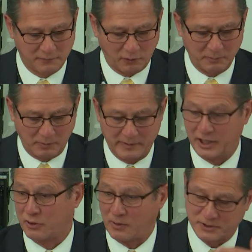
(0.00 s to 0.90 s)

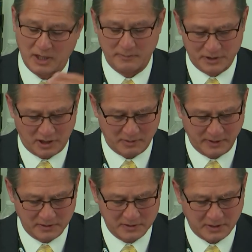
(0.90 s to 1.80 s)
implementing encryption. I'm going to talk
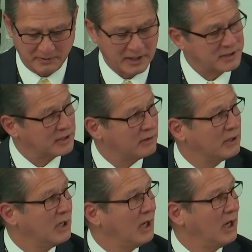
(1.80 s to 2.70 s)
about some of that too
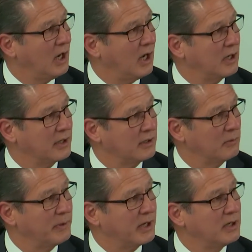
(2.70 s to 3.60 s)
in a
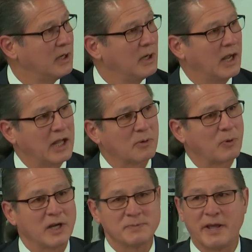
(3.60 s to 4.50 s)
little bit.
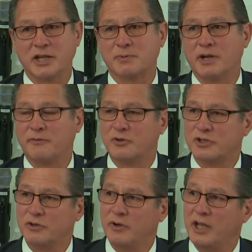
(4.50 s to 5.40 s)
Enterprise management. If you're
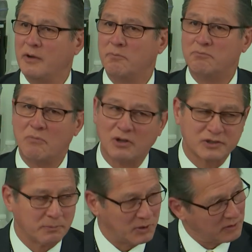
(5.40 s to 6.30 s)
doing
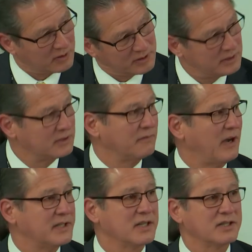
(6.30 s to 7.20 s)
multiple
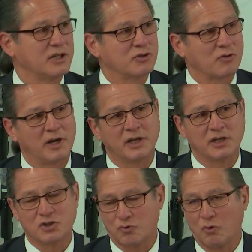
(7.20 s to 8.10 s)
devices and you're trying to
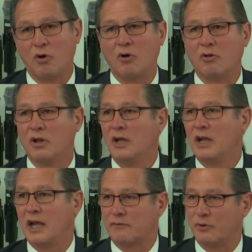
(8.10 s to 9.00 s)
control
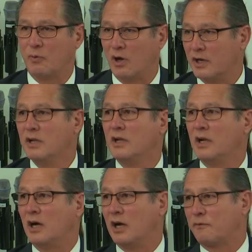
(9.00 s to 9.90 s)
everyone
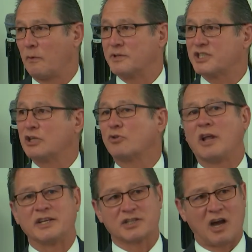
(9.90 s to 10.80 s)
from a
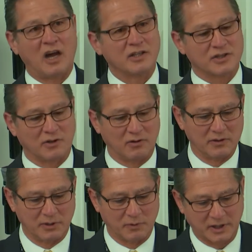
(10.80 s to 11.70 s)
centralized console,
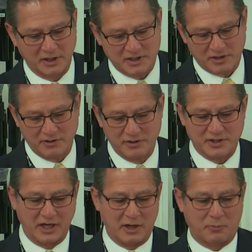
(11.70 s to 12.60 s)
you want to consider
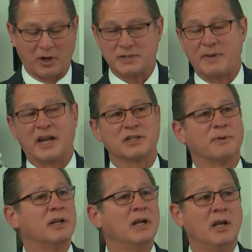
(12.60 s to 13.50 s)
using enterprise management,